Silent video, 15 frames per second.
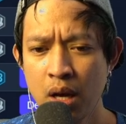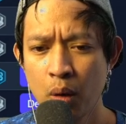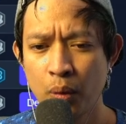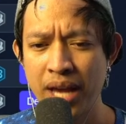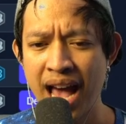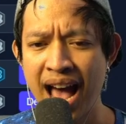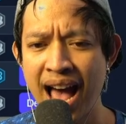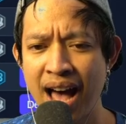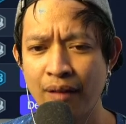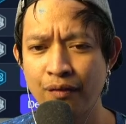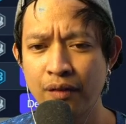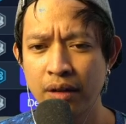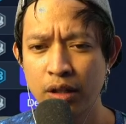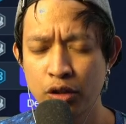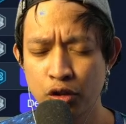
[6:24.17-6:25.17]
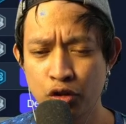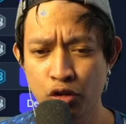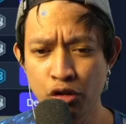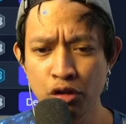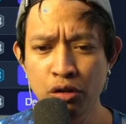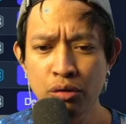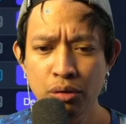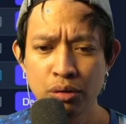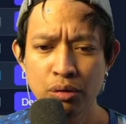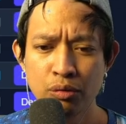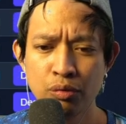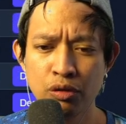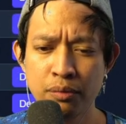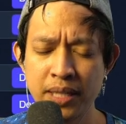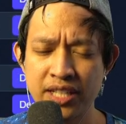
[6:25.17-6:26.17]
we have 2
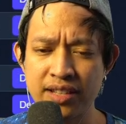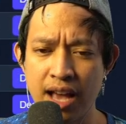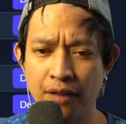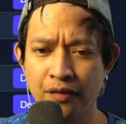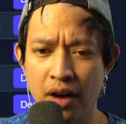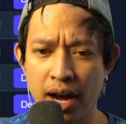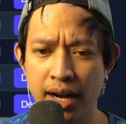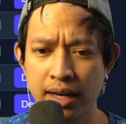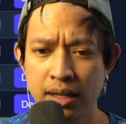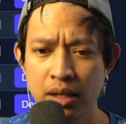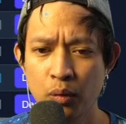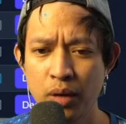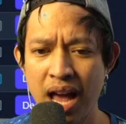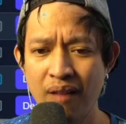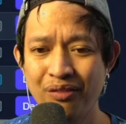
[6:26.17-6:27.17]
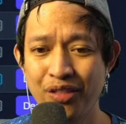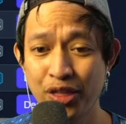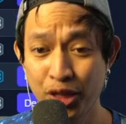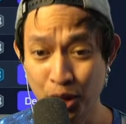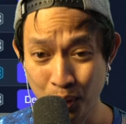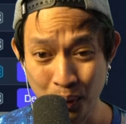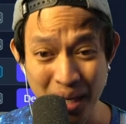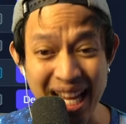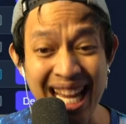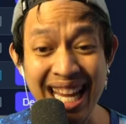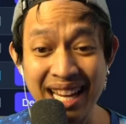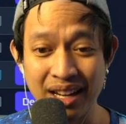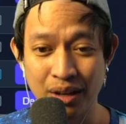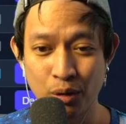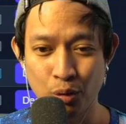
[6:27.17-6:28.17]
ruby sapphire, we have
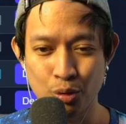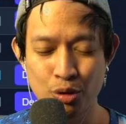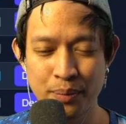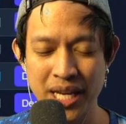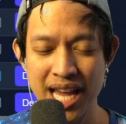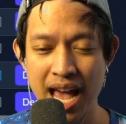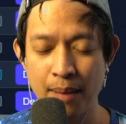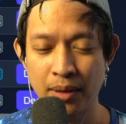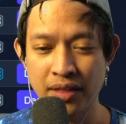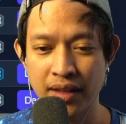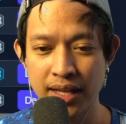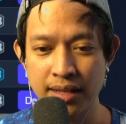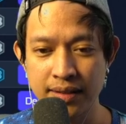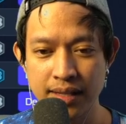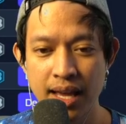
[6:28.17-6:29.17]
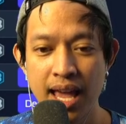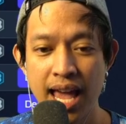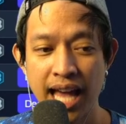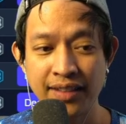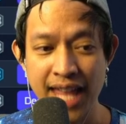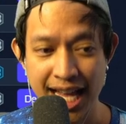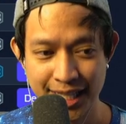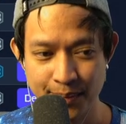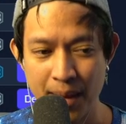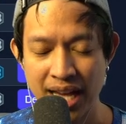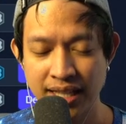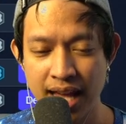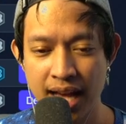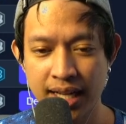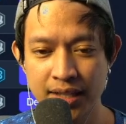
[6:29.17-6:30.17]
3 ruby amethyst, and that's my
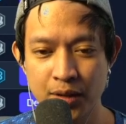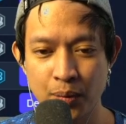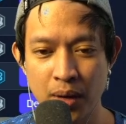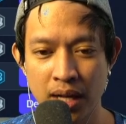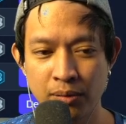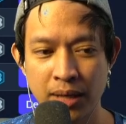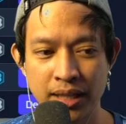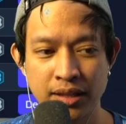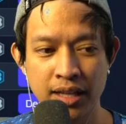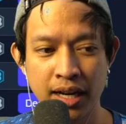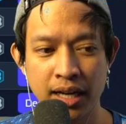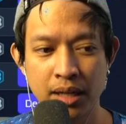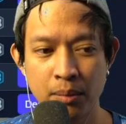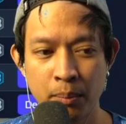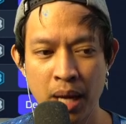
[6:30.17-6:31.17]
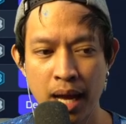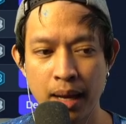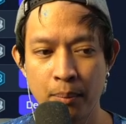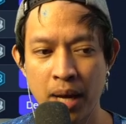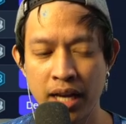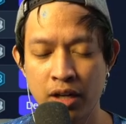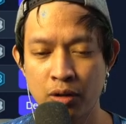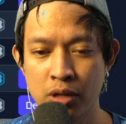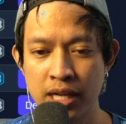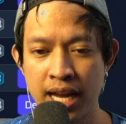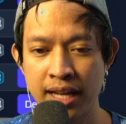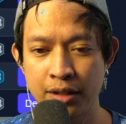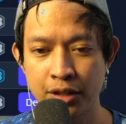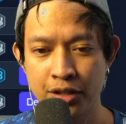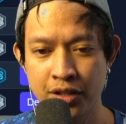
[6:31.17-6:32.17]
deck as well right there by Corey
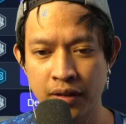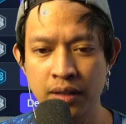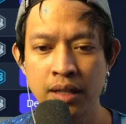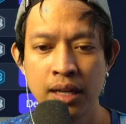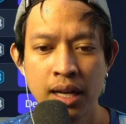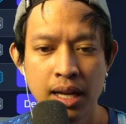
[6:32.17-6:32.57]
Anderson.